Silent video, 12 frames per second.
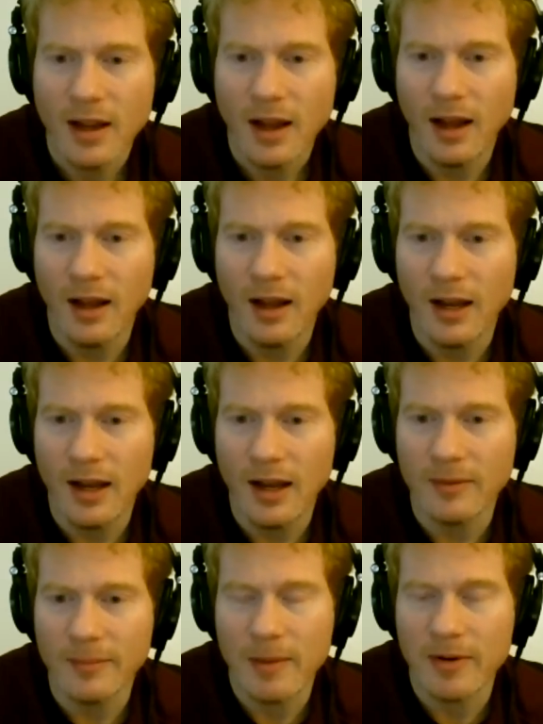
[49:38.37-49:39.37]

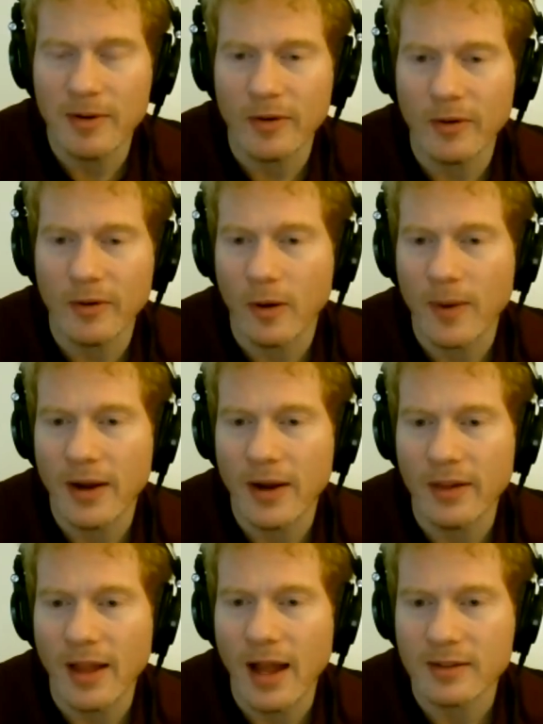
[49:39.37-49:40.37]
And maybe if you're in Norway or
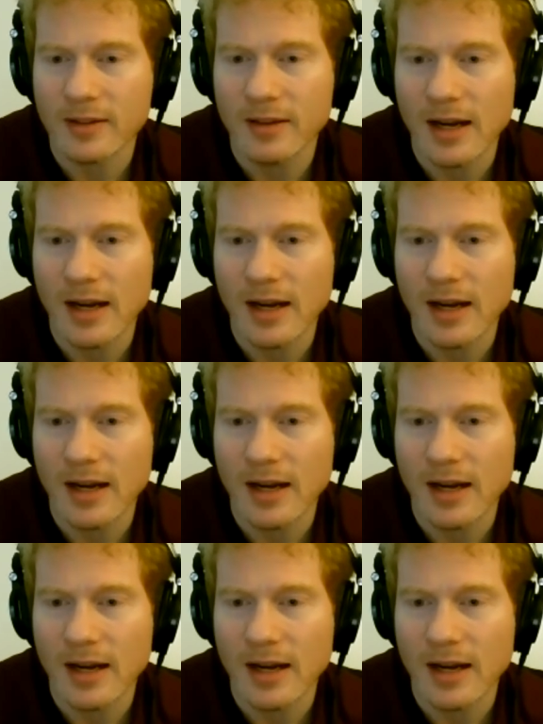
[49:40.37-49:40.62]
Alaska,